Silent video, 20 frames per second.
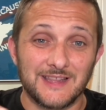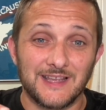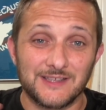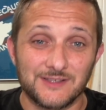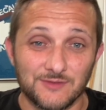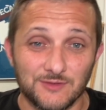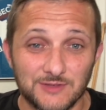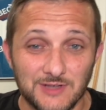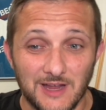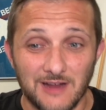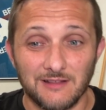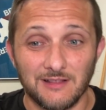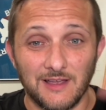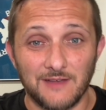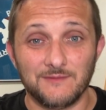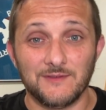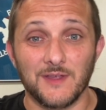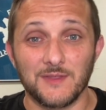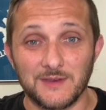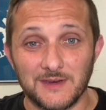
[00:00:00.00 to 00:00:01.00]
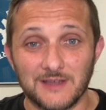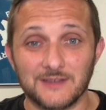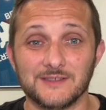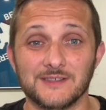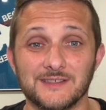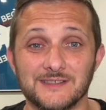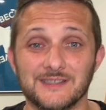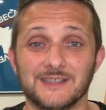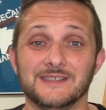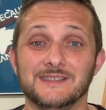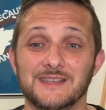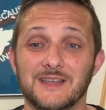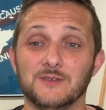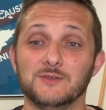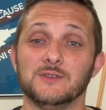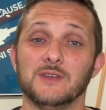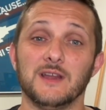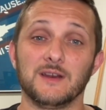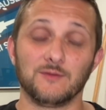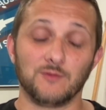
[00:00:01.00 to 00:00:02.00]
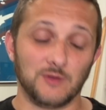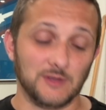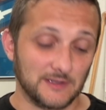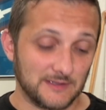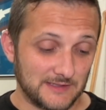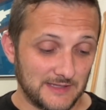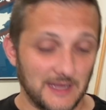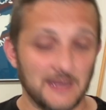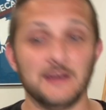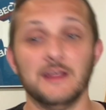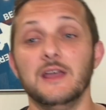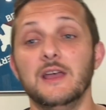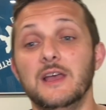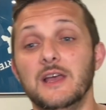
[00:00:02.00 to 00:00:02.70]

That's their entire life. Nothing else exists outside of real estate.